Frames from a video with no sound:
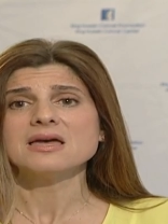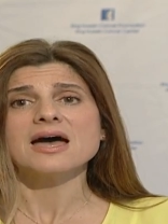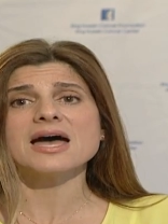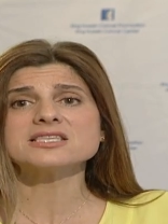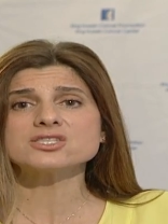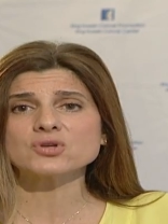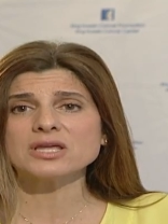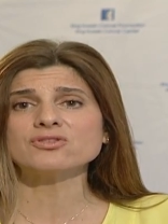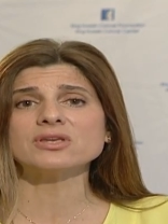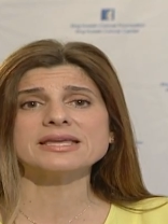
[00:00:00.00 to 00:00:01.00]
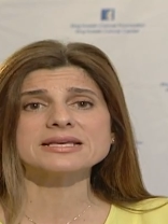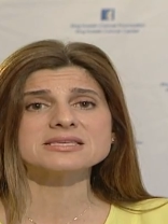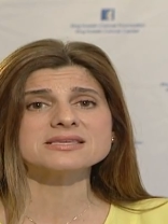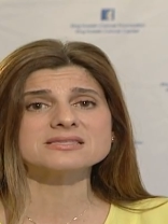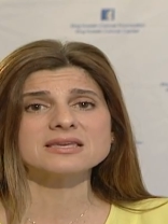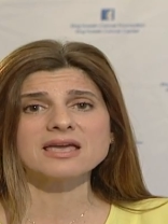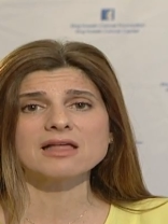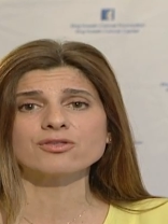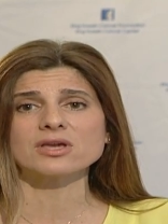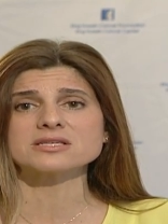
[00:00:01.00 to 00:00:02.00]
and strengthen existing
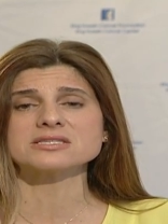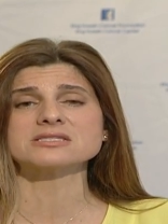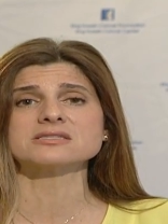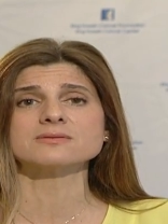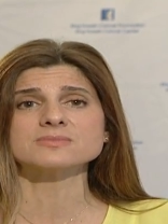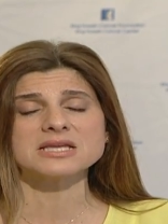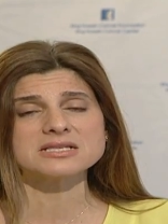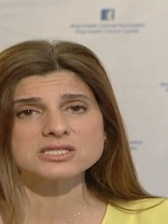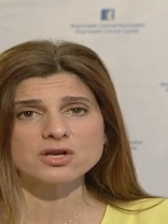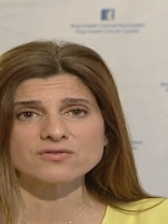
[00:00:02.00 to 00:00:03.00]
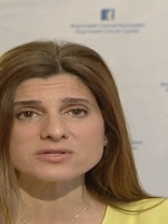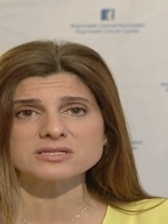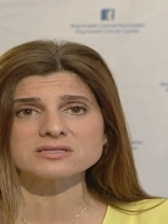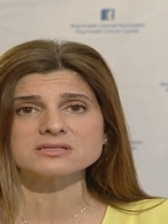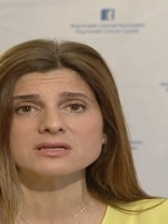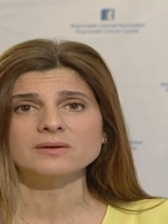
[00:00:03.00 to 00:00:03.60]
healthcare systems and services.